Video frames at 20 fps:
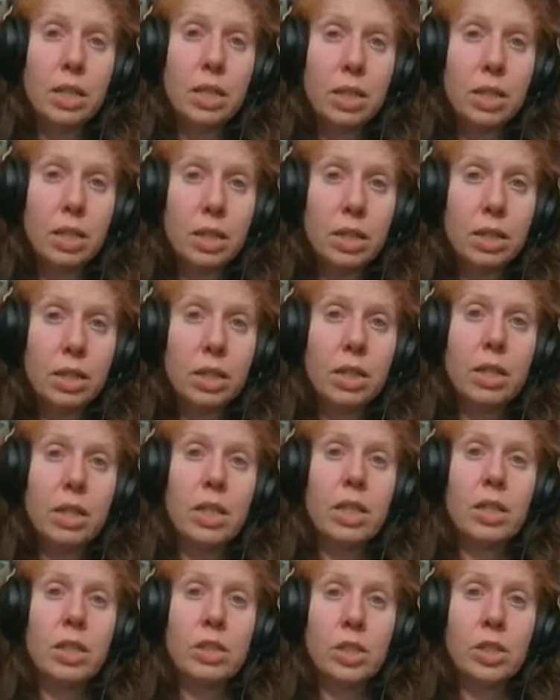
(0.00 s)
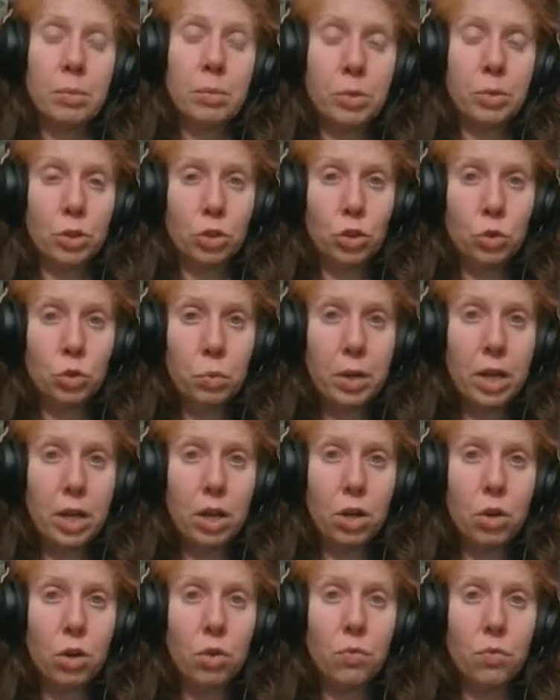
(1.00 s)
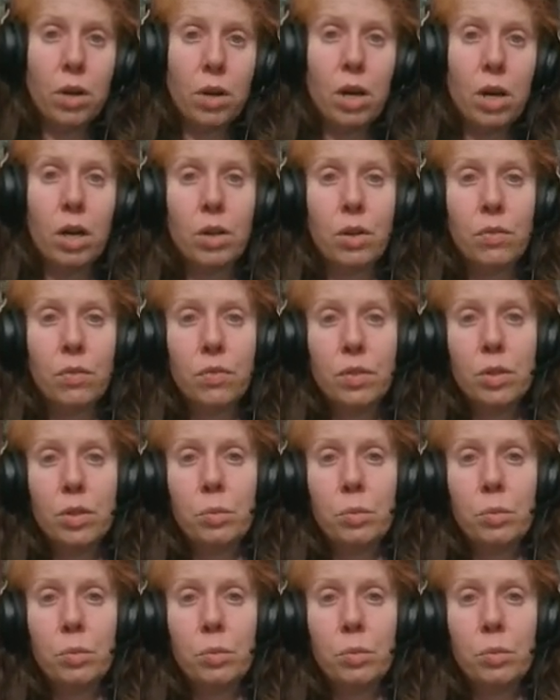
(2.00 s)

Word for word: in chapter twelve of